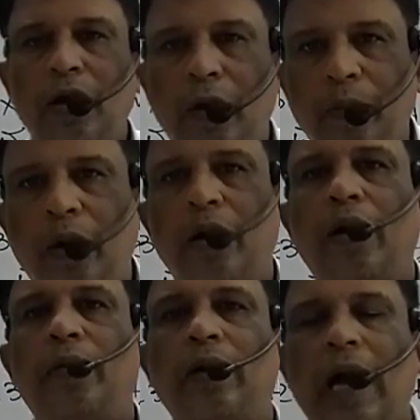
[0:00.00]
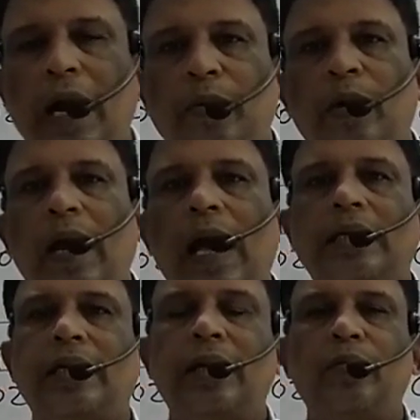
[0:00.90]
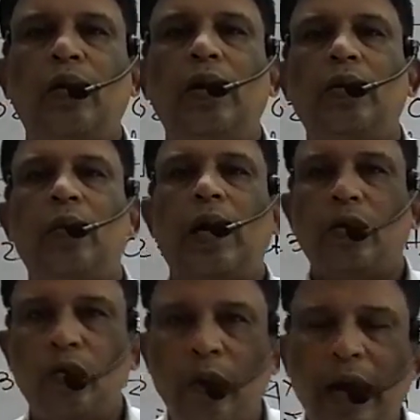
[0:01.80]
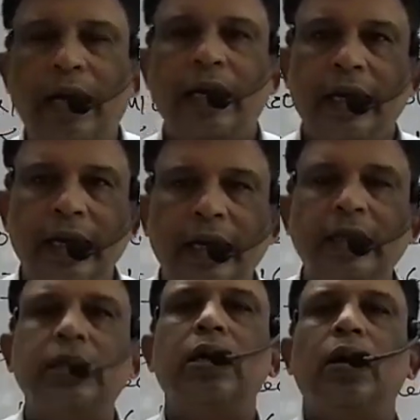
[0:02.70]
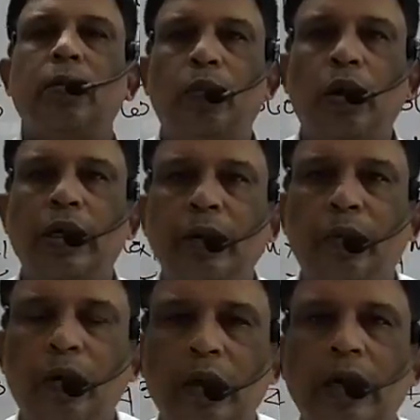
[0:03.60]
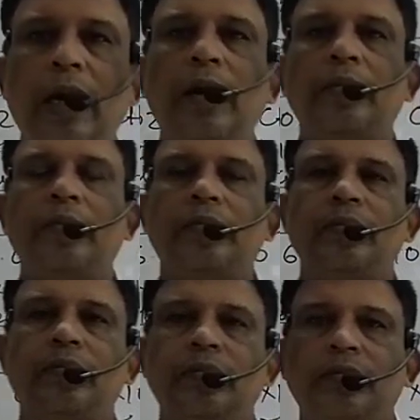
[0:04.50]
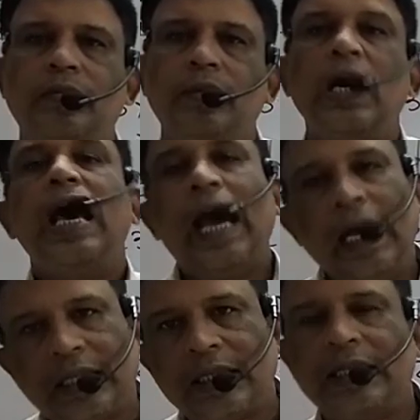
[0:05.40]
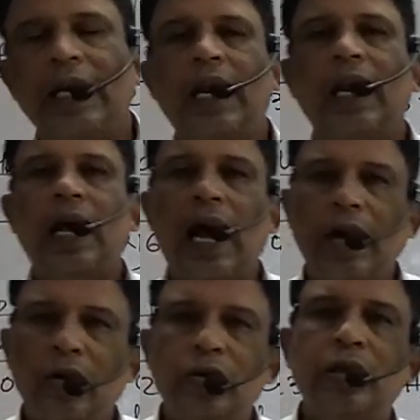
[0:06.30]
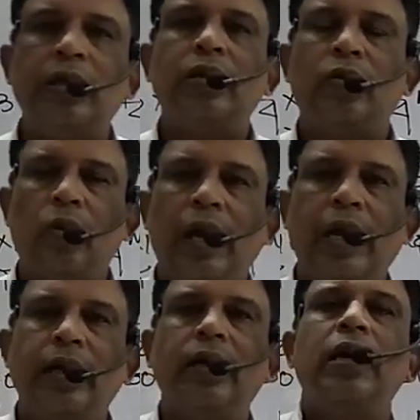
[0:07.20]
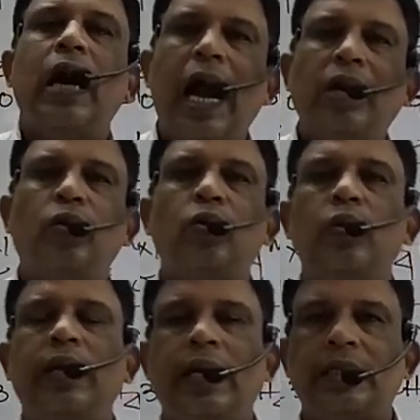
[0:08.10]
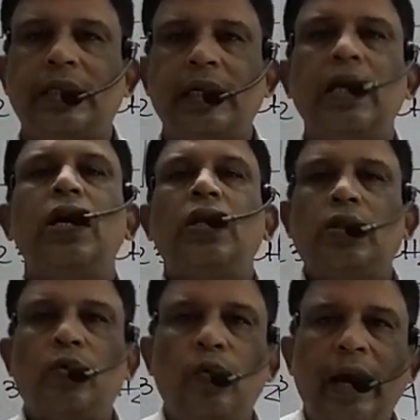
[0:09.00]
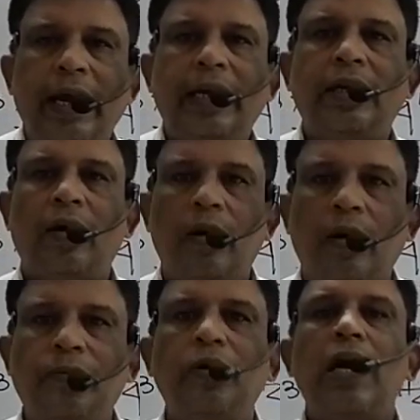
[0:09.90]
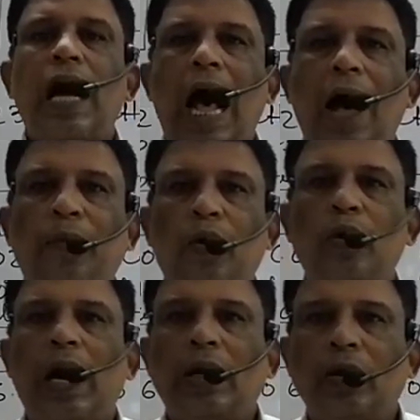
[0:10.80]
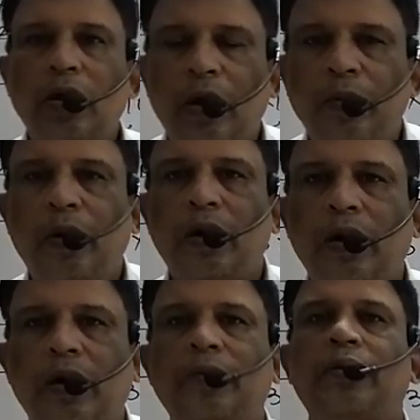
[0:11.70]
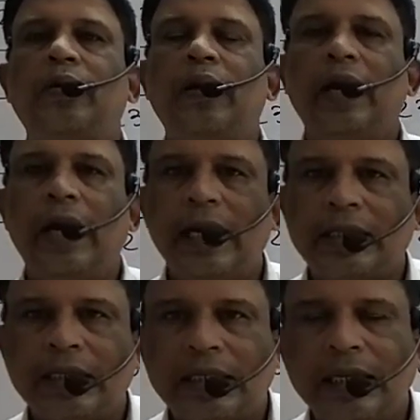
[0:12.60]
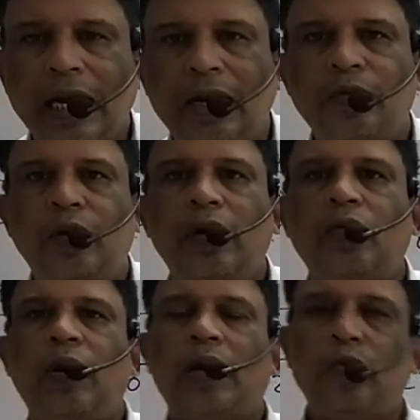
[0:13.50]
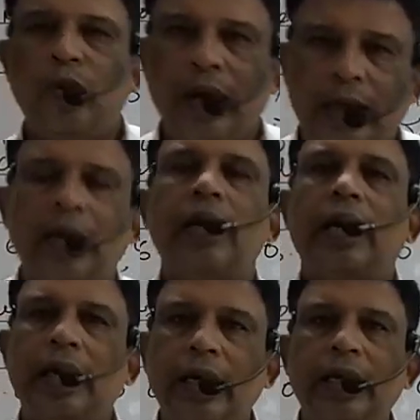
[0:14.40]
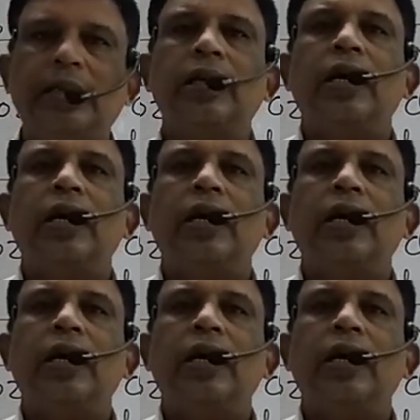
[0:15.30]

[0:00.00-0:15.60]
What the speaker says: number of carbon dioxide molecular weight is 34 gram. HCl, hydrogen chloride, hydrochloric acid, the weight of Avogadro number of HCl molecular weight is